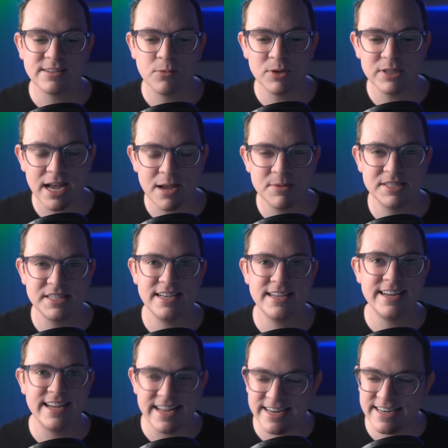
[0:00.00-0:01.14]
What time is it
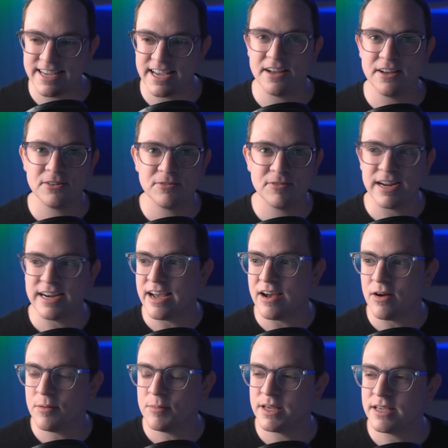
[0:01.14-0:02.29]
in India right
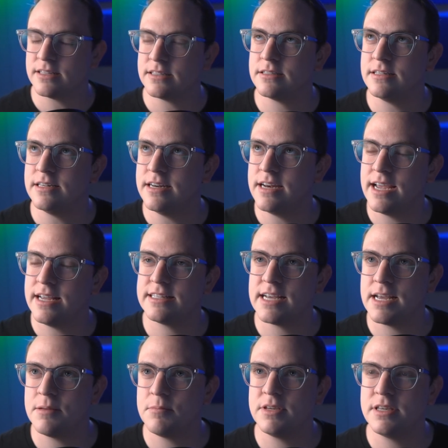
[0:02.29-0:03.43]
now? I'm like, it's
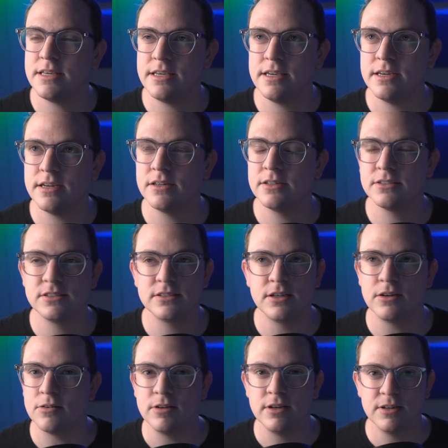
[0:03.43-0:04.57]
nighttime here,
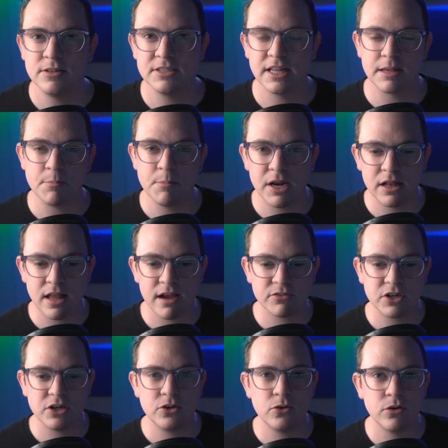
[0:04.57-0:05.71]
so is it like middle
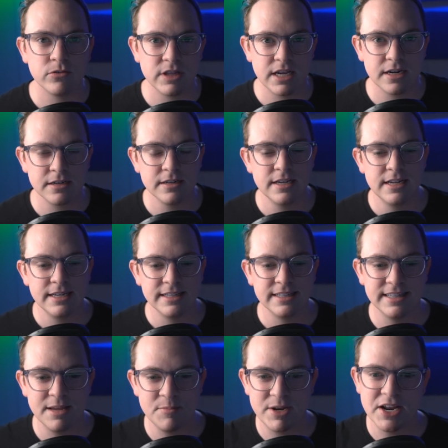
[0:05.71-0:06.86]
afternoon over there?
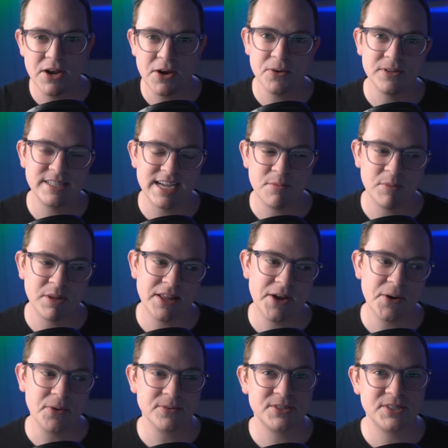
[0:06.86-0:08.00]
Let me know down
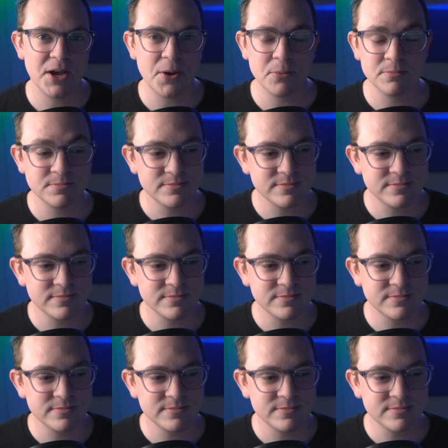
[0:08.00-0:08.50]
below. So,